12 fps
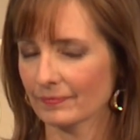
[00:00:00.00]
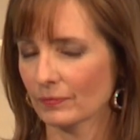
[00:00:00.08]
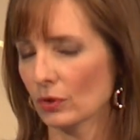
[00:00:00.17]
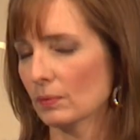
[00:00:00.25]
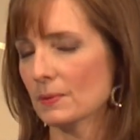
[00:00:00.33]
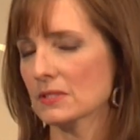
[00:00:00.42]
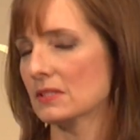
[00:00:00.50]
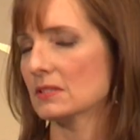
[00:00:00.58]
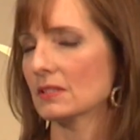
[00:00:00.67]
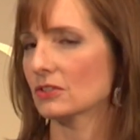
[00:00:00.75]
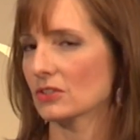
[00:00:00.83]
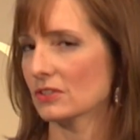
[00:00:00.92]
Purpose
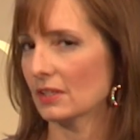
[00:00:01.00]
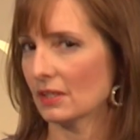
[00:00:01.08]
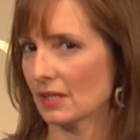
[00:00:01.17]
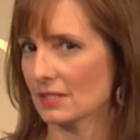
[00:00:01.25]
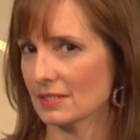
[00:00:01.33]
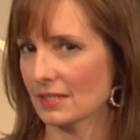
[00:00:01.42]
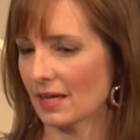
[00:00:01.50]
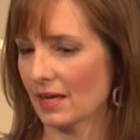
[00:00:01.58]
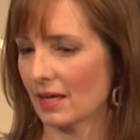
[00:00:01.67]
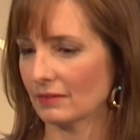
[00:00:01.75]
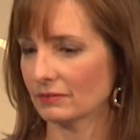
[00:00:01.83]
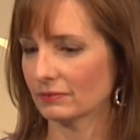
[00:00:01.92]
isn't just a nice to
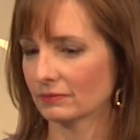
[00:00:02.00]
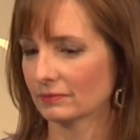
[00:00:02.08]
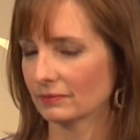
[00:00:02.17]
have.